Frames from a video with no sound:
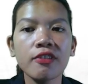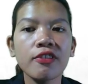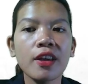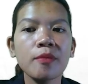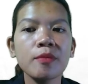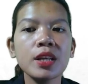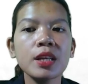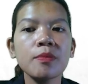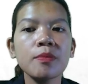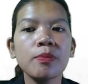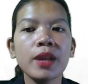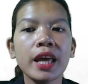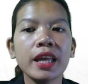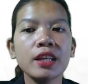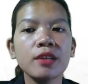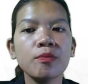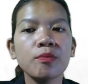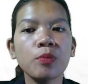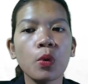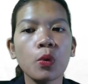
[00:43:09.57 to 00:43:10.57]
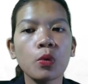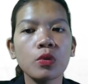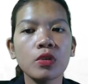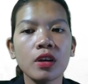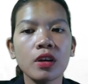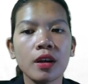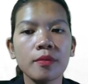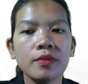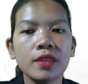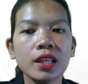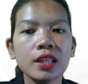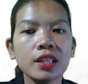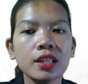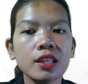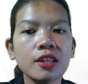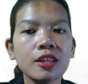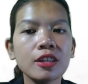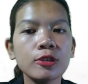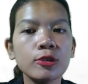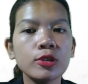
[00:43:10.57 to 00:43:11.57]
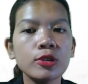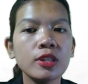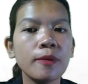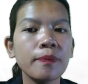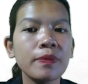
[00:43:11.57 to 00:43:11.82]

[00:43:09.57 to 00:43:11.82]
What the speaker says: family planning program that include